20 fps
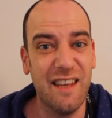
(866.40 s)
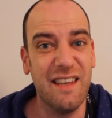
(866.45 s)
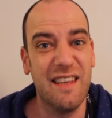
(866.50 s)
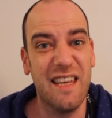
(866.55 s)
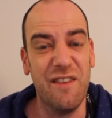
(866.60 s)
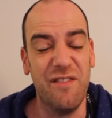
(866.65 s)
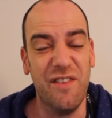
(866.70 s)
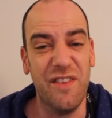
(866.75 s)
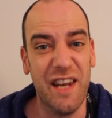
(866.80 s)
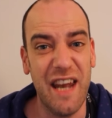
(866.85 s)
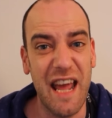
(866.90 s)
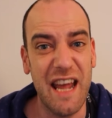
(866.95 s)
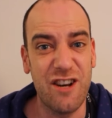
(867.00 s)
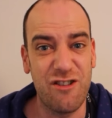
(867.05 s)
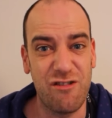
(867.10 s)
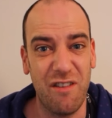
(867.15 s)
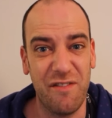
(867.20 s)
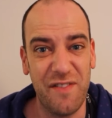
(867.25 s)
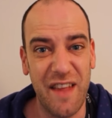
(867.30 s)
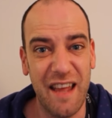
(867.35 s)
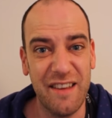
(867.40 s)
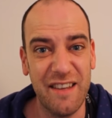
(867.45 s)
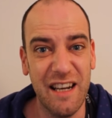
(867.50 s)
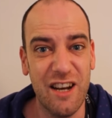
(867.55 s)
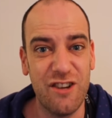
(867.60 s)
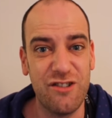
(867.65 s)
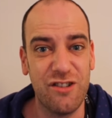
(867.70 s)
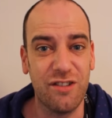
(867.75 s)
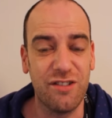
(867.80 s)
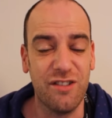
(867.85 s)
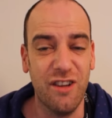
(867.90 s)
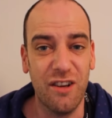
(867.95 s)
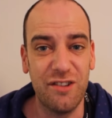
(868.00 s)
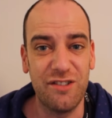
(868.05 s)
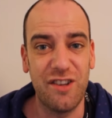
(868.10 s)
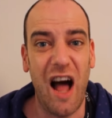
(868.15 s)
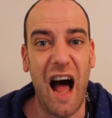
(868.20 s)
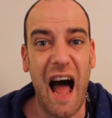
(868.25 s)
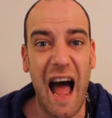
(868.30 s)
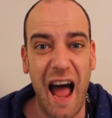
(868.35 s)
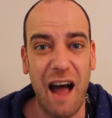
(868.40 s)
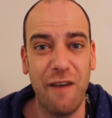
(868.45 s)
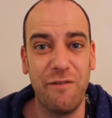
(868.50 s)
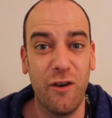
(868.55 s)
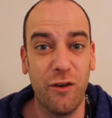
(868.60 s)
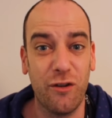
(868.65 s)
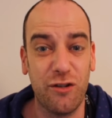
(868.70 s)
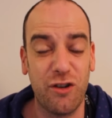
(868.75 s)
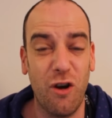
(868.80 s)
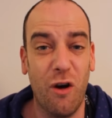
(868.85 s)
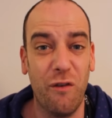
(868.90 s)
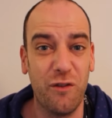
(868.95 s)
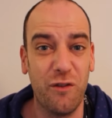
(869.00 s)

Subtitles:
I wanted to get one and actually do this.